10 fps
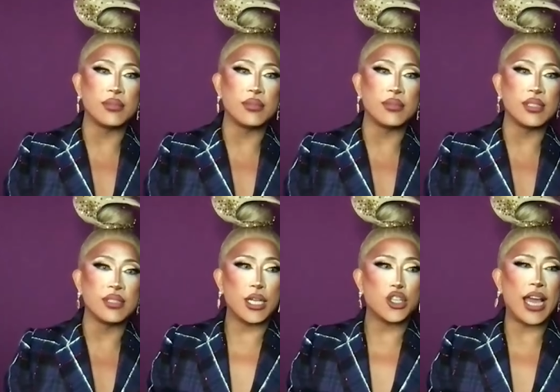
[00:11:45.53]
I'm going
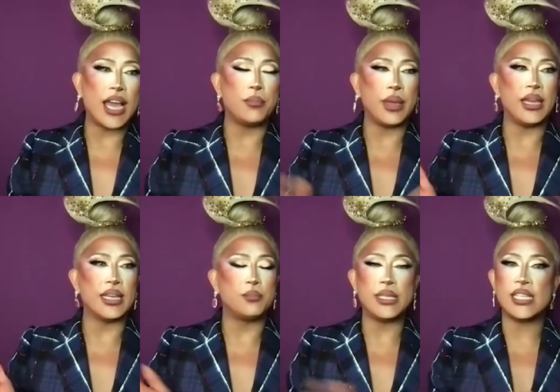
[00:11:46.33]
to try and be as
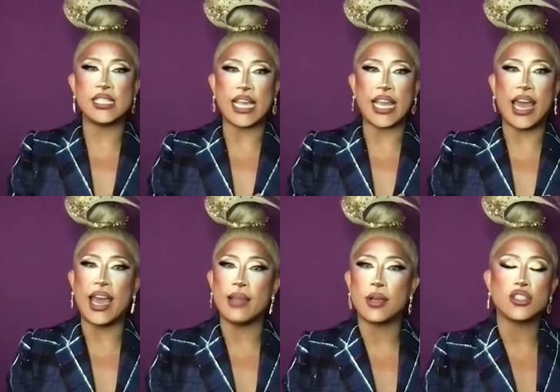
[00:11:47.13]
busy as I can.
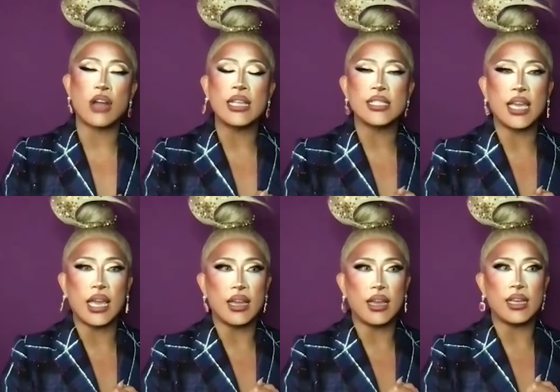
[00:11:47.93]
I'm going to try and see
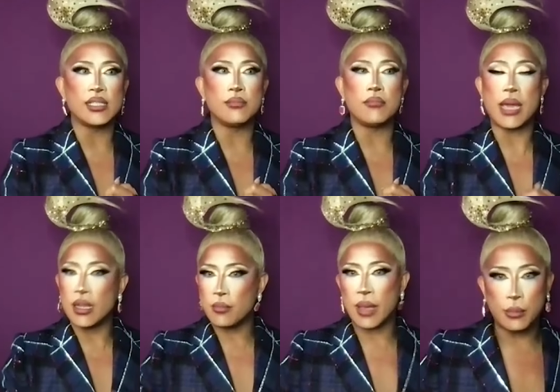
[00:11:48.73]
as many
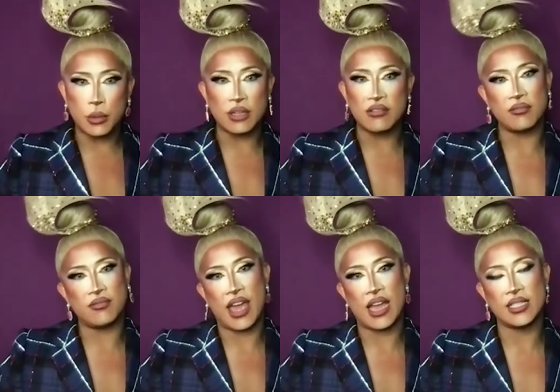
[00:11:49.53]
people and
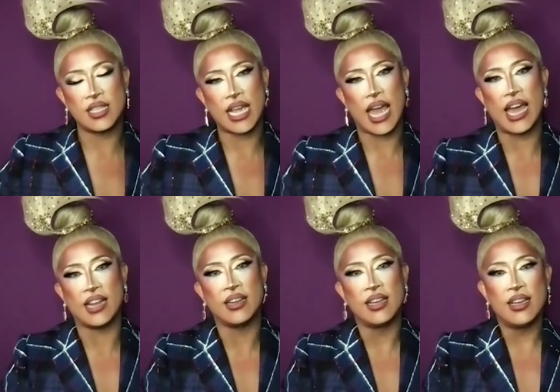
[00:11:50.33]
fans as I can.